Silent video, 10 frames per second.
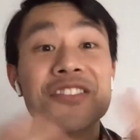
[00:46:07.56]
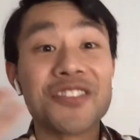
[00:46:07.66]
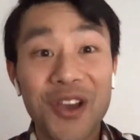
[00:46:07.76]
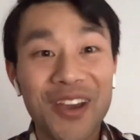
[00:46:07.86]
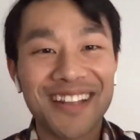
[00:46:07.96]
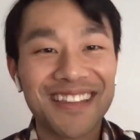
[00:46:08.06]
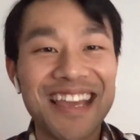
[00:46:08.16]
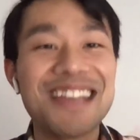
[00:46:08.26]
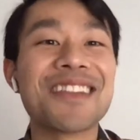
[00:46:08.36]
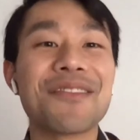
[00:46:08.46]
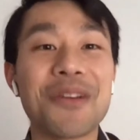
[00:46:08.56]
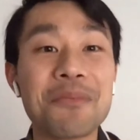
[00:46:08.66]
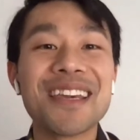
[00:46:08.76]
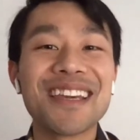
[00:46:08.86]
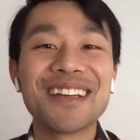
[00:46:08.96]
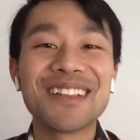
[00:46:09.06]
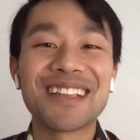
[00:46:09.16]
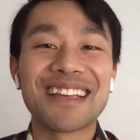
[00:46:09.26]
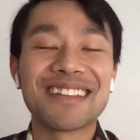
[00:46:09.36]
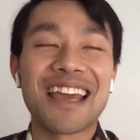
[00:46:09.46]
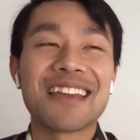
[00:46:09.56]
dessert at the end of a meal. And